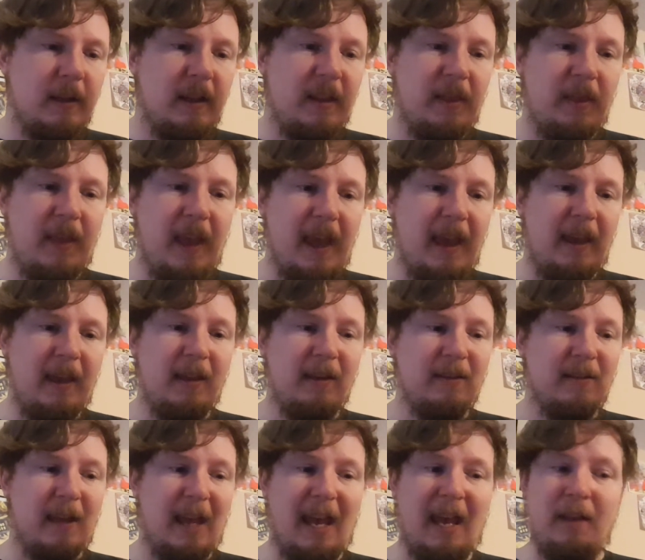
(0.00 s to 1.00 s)
they
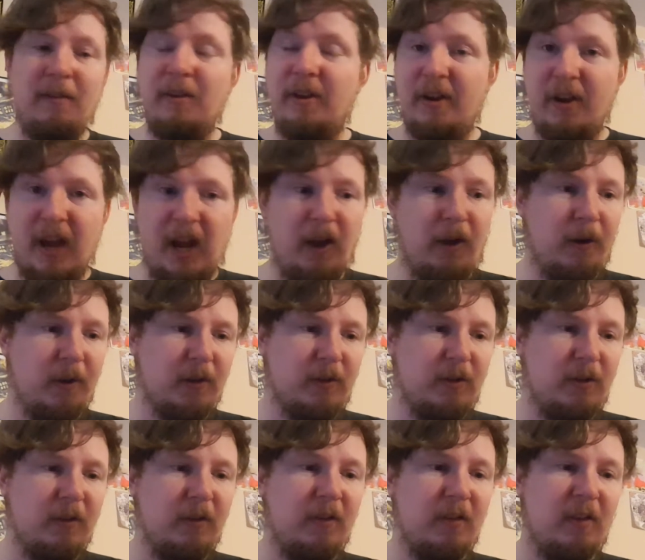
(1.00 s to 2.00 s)
and their
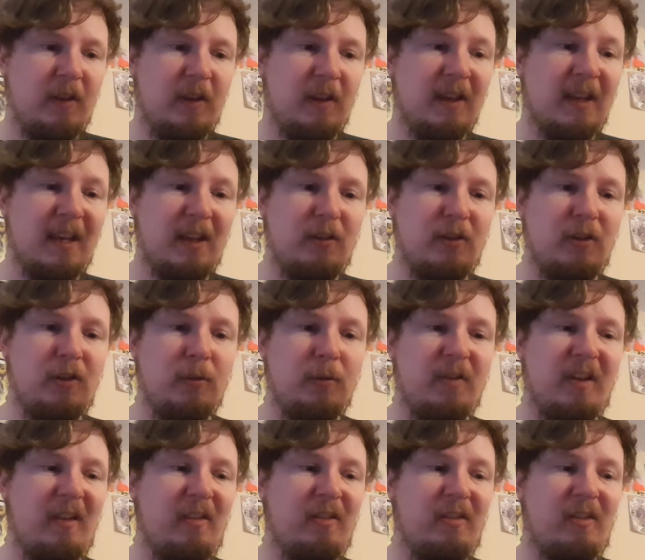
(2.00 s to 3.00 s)
characters get to use
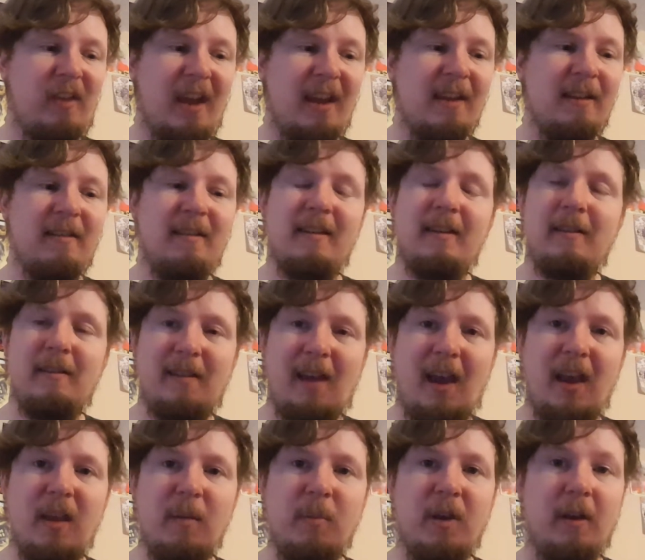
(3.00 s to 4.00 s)
a second
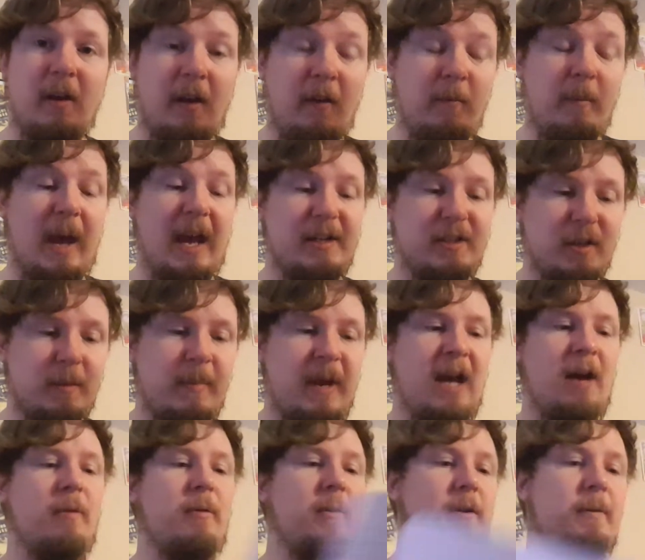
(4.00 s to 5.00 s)
type of magic
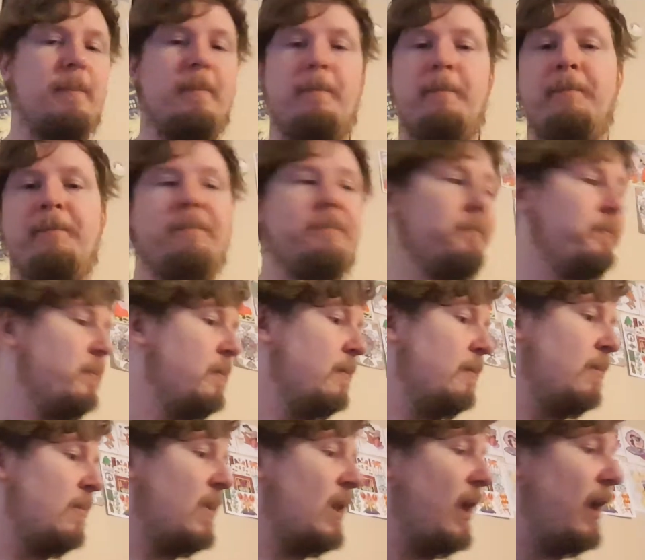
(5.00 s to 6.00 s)
power.
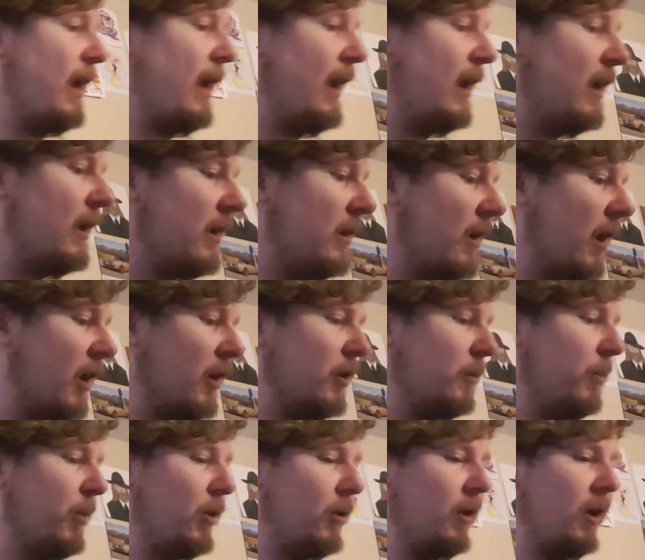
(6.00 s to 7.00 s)
And I'm
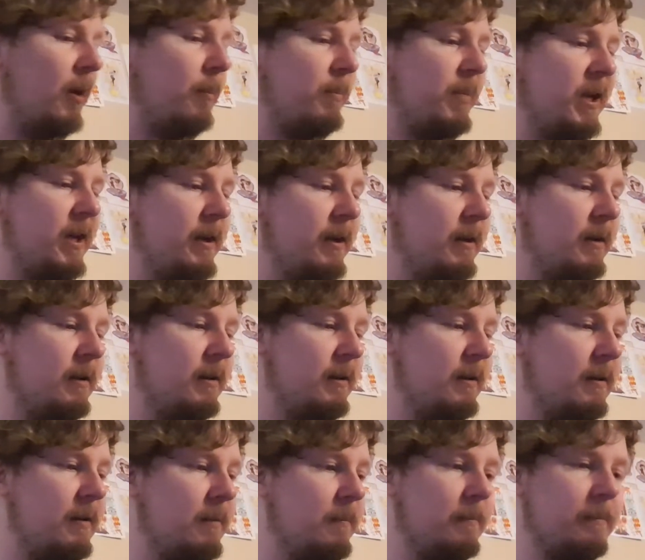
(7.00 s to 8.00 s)
going to pull up,
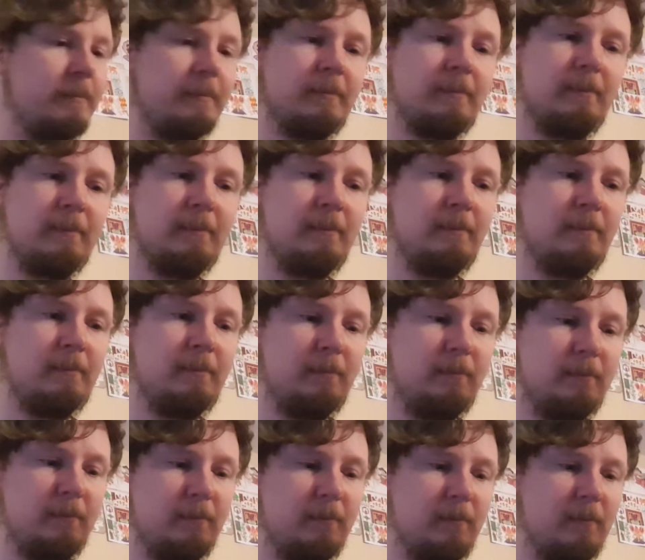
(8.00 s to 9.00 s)

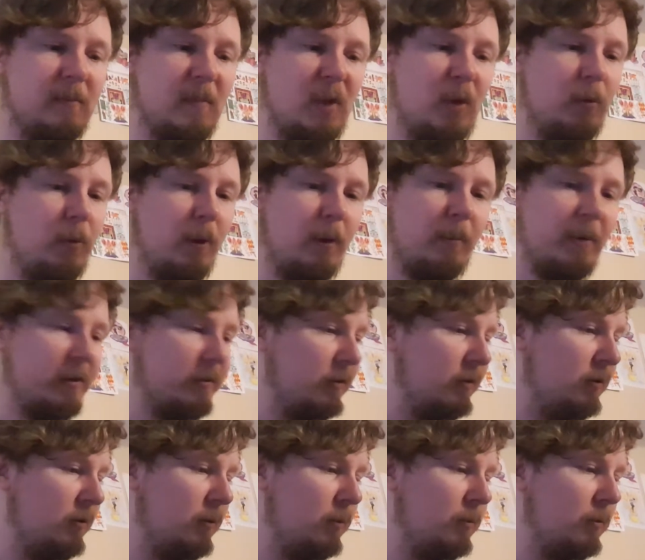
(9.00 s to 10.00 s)
who do I want
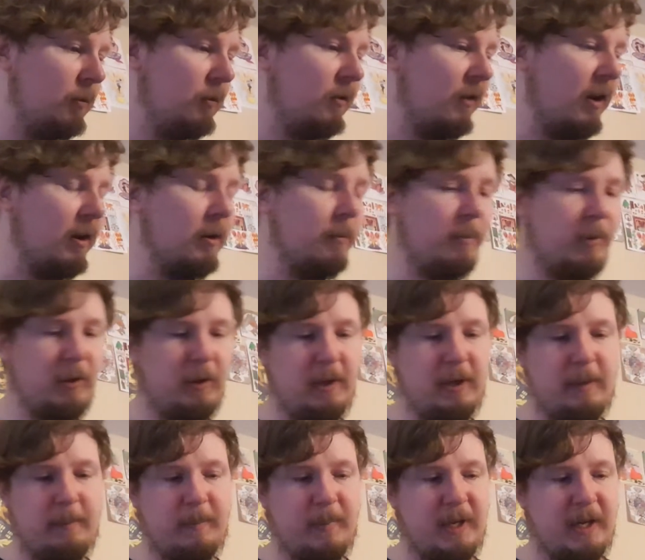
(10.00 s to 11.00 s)
to use? I'm going to pull
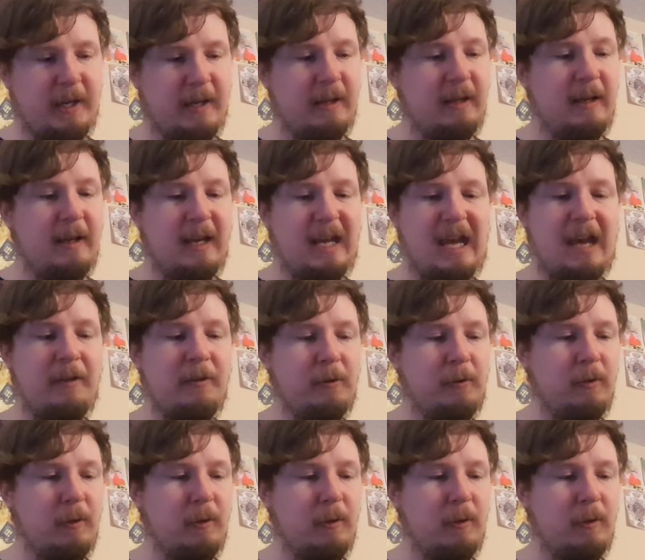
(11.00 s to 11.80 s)
up Heather